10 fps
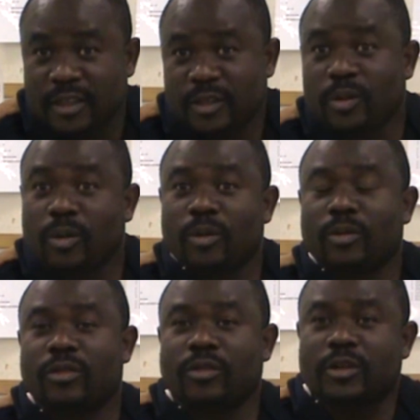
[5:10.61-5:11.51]
So
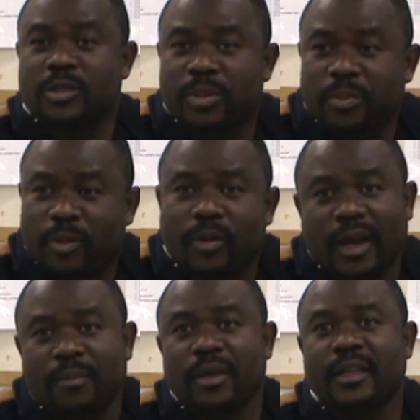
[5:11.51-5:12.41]
those people
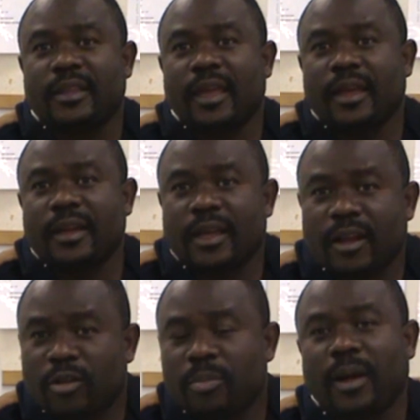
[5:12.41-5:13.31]
are being taken
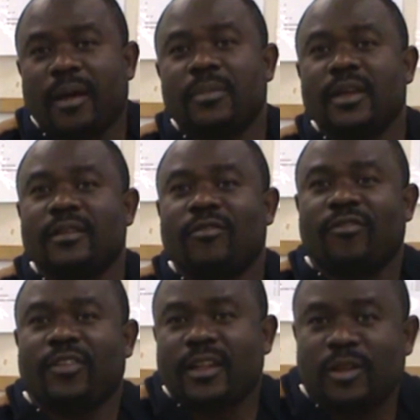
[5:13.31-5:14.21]
care of, are being
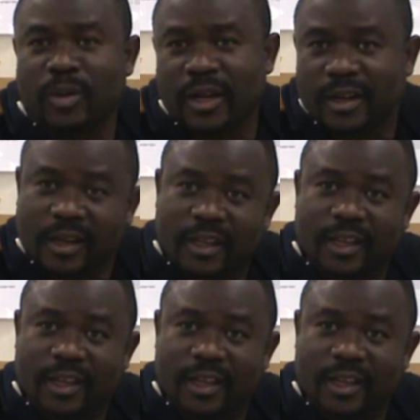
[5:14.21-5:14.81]
fed well,